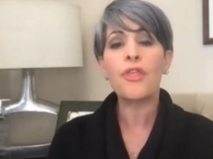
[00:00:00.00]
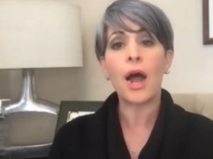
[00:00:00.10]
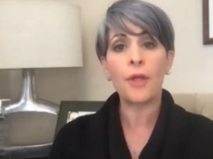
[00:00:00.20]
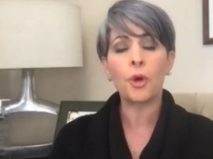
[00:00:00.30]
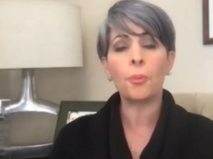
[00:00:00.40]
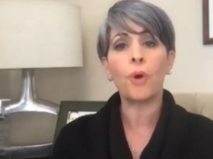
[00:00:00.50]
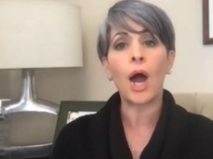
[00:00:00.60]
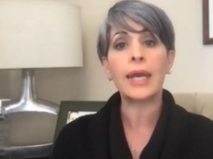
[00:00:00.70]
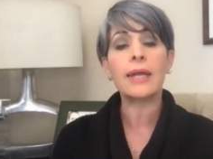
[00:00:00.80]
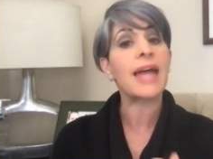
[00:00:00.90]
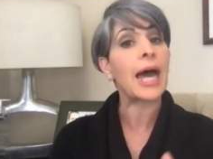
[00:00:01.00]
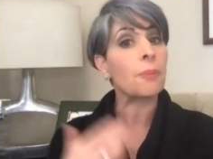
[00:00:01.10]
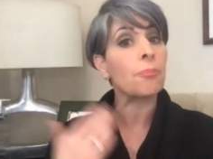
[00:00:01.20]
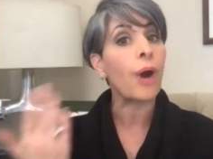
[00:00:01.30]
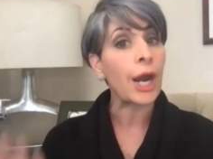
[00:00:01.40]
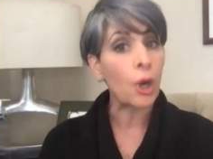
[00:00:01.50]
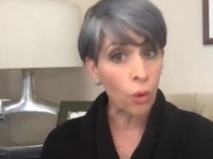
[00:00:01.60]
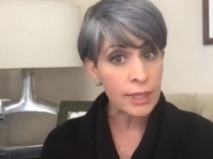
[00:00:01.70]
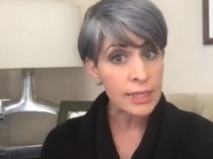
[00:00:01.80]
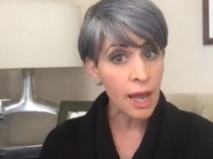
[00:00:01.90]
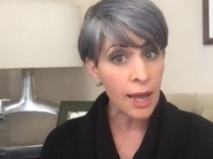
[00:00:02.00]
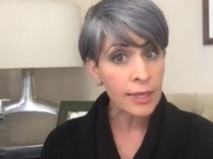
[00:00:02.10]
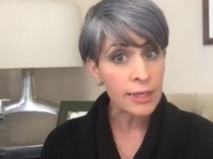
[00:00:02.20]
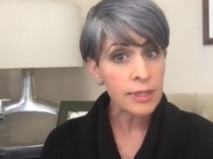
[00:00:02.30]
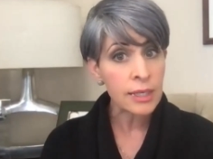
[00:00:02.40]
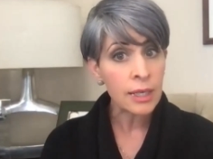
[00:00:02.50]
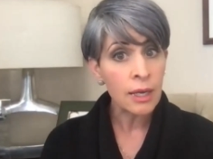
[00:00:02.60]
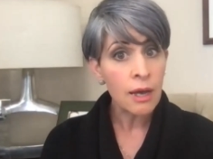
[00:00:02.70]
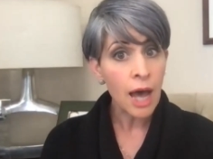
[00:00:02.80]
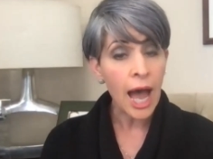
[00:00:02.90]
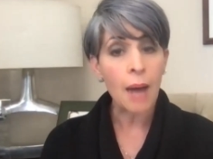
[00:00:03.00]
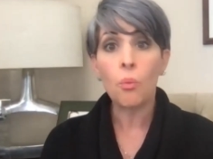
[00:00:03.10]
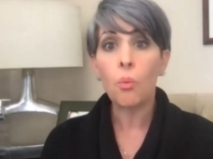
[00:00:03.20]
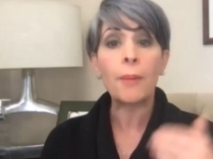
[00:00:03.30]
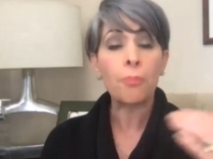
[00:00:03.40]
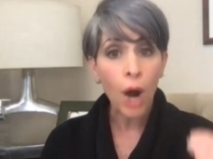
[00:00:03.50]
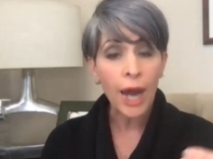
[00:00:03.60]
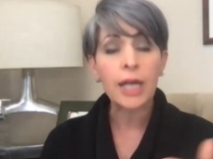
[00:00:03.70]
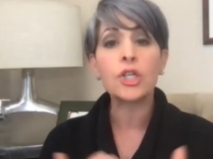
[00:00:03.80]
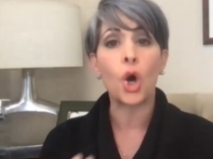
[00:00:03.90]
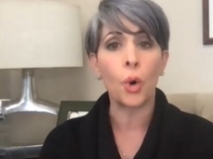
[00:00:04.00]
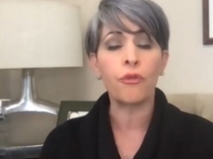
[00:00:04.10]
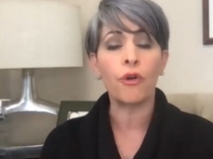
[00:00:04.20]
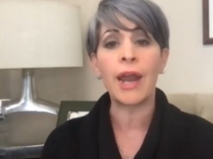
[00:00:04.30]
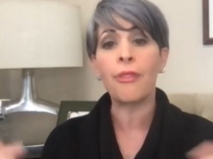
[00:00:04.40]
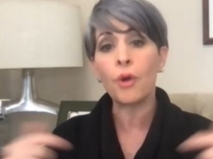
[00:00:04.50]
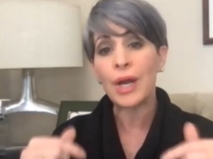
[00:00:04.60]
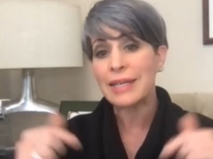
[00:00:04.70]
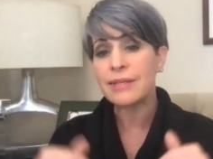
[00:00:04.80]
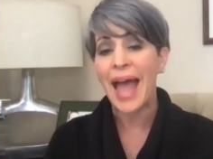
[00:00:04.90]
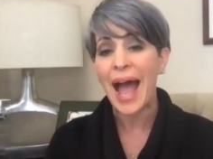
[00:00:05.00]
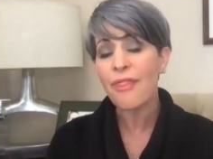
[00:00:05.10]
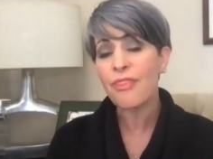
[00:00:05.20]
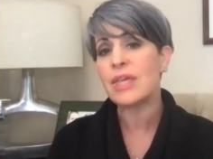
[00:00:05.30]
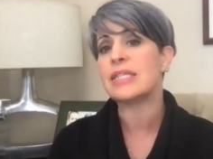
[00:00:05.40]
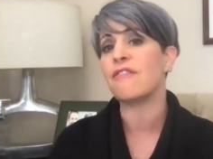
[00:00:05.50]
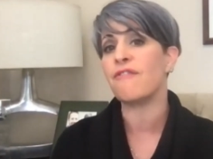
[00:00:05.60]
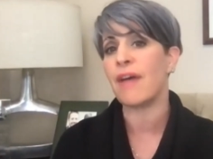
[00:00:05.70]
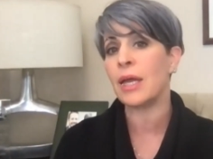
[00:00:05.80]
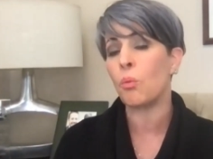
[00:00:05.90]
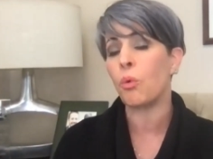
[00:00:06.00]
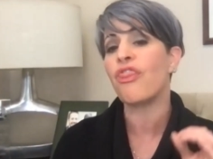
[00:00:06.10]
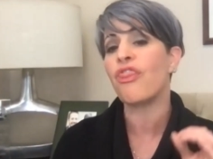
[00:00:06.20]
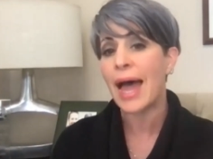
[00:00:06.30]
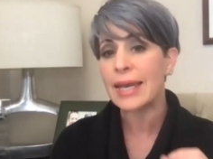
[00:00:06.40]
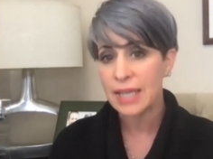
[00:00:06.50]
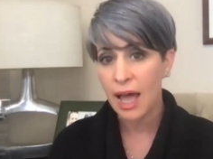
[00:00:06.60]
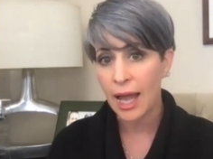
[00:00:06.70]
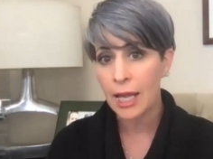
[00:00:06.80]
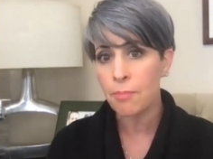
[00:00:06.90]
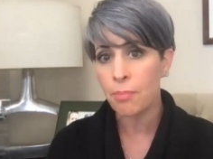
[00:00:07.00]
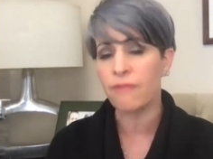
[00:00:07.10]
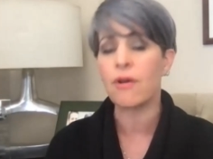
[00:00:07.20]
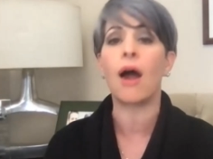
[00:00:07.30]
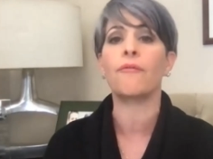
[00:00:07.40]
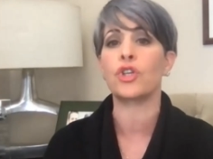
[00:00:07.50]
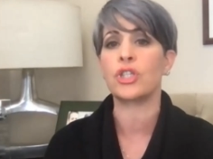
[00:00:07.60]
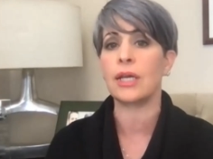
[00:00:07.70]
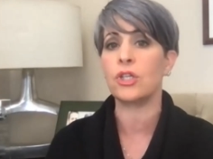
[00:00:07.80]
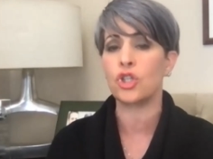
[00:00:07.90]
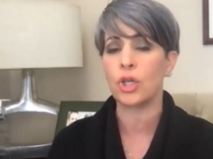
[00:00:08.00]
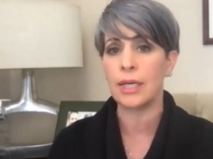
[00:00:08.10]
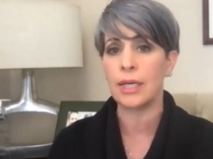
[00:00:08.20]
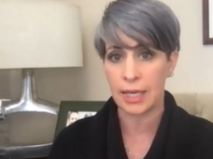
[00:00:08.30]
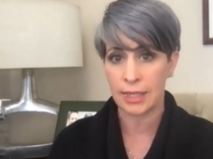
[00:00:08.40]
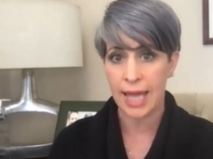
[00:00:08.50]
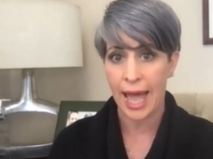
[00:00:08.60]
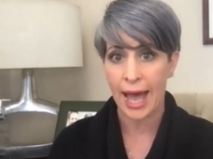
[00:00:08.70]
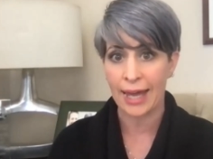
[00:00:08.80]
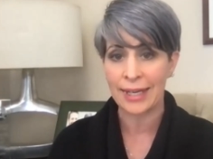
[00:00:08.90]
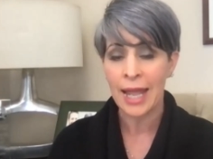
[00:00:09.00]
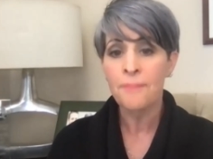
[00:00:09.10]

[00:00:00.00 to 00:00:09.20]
with other products, how to prioritize um, one product over another. It's at this event where that type of conversation is had.